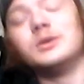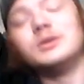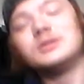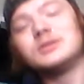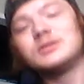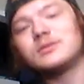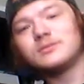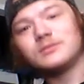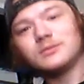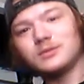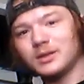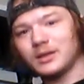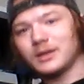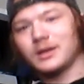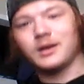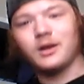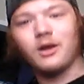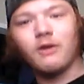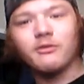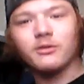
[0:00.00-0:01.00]
it's like
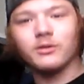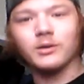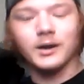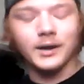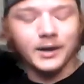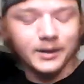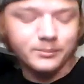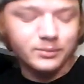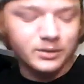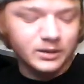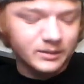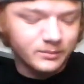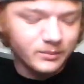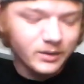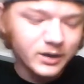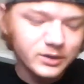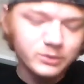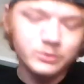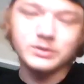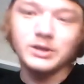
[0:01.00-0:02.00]
an override pretty
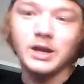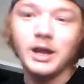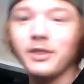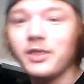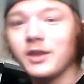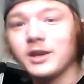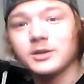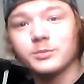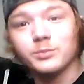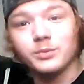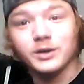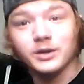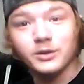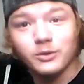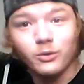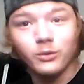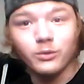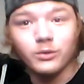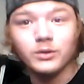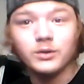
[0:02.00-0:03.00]
much, which I think is pretty
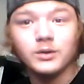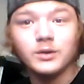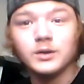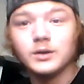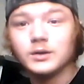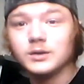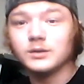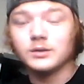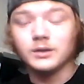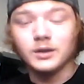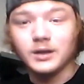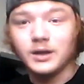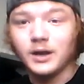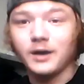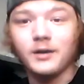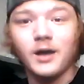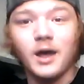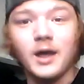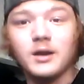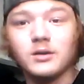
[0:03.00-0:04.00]
cool. Like
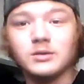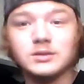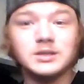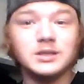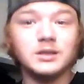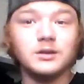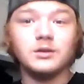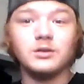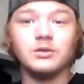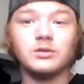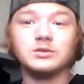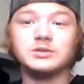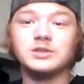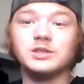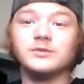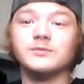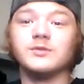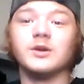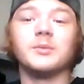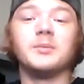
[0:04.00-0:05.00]
you don't
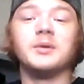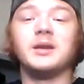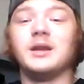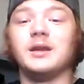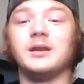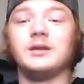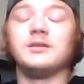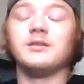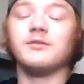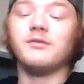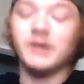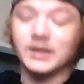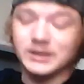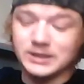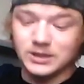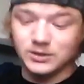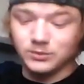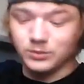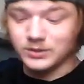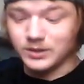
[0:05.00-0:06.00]
see very many
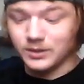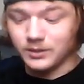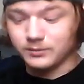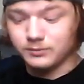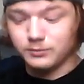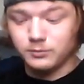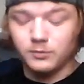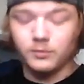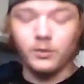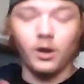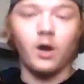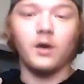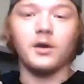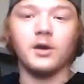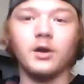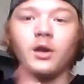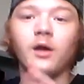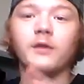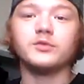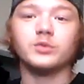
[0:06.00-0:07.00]
devices with a on
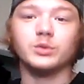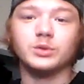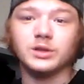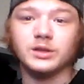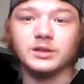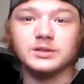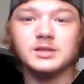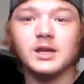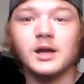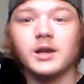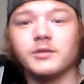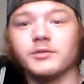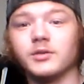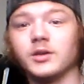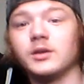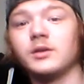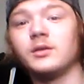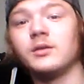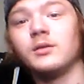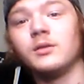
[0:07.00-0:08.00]
and off switch on the side of it.
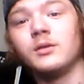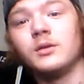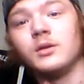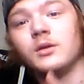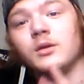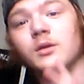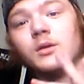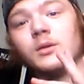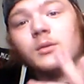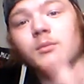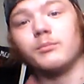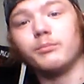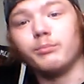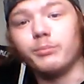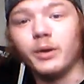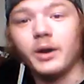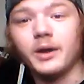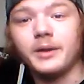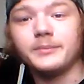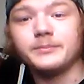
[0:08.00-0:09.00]

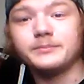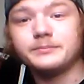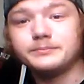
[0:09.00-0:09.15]
But